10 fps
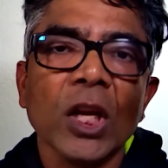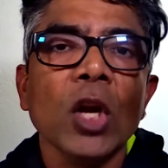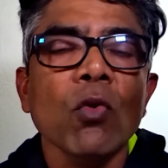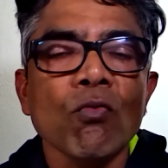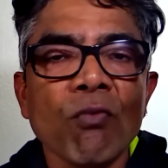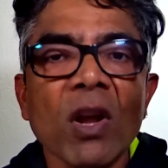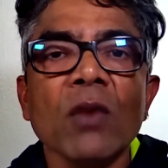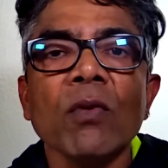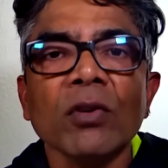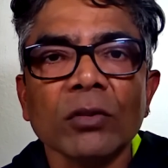
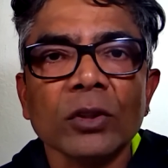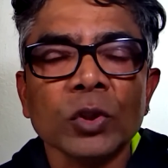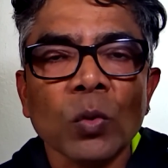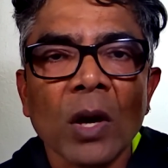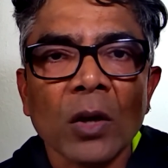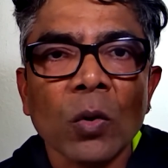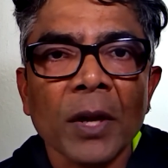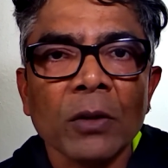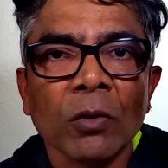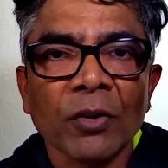whenever you are going
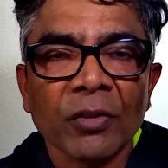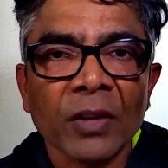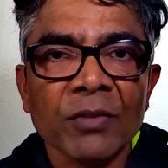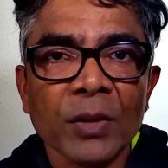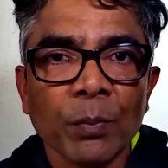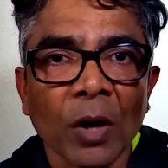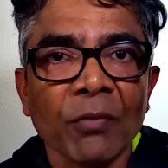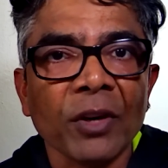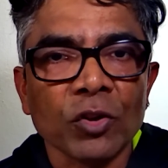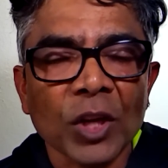to receive the
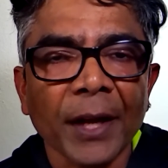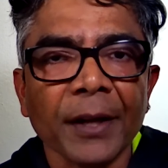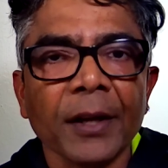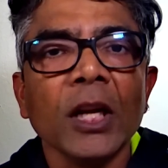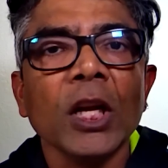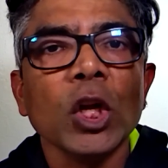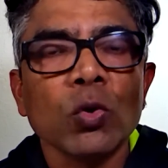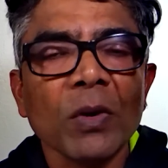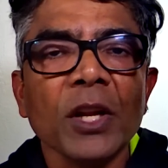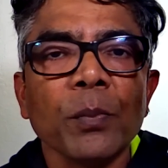profit check,
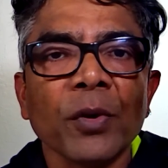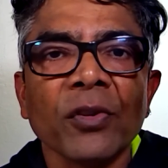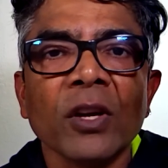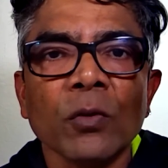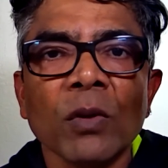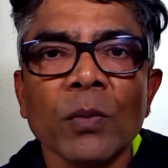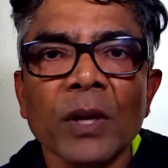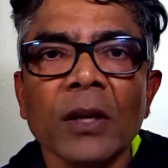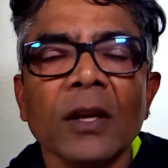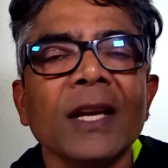20% will be
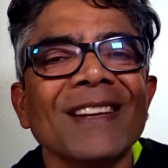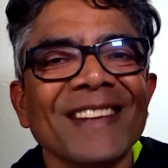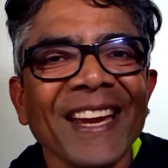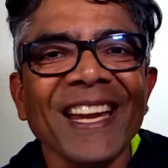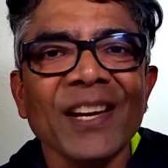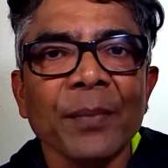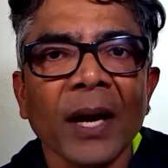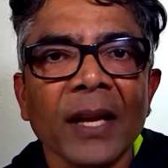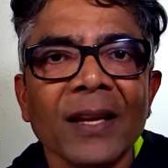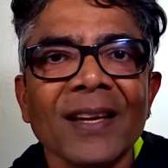taken by
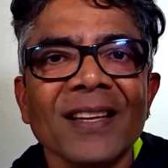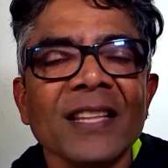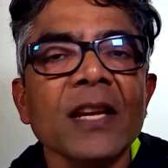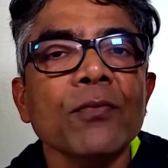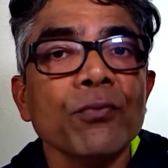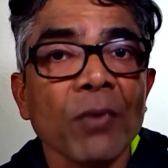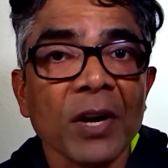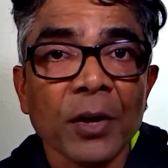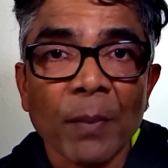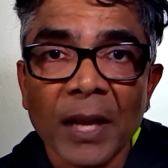the fund
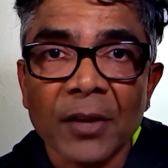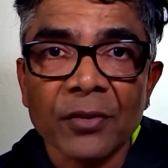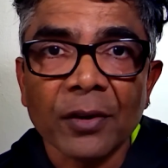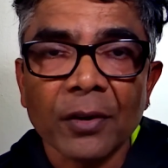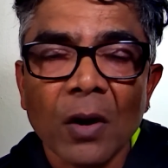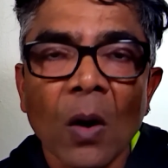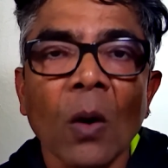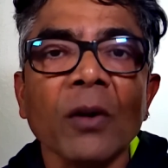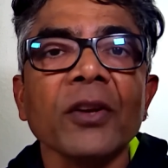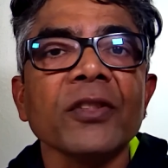manager or
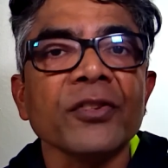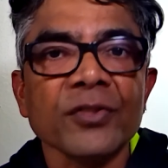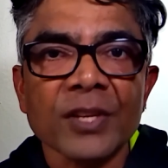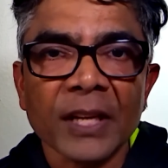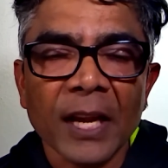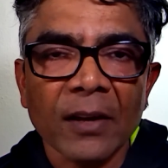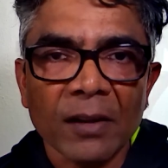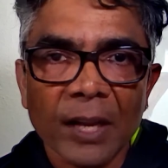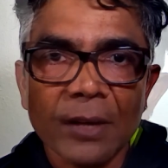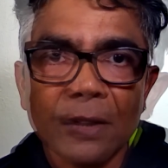the syndicate
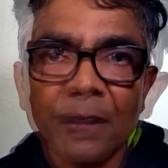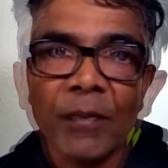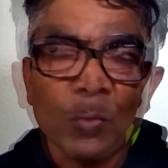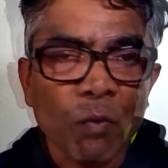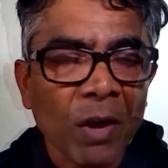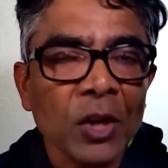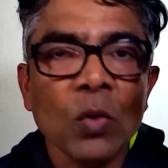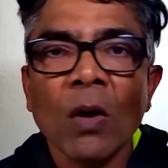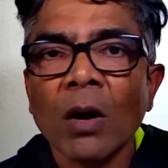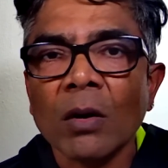lead. When you
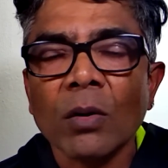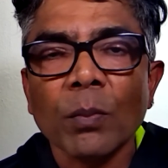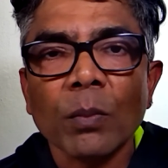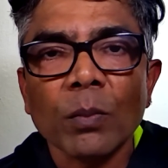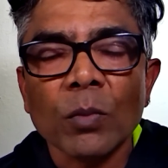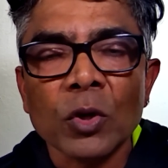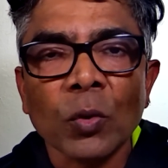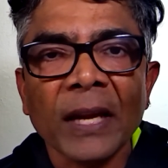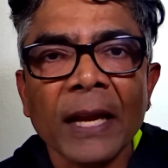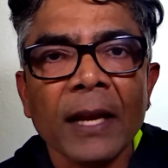are
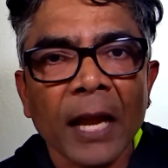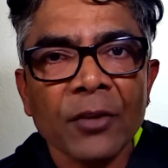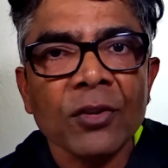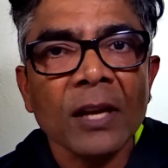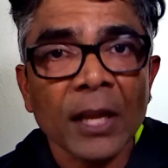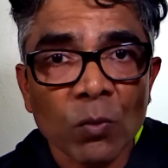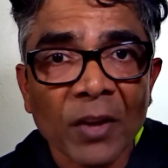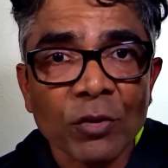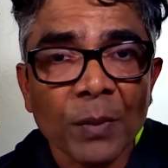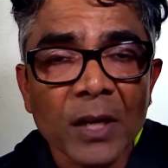doing an angel
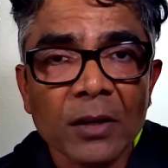investment,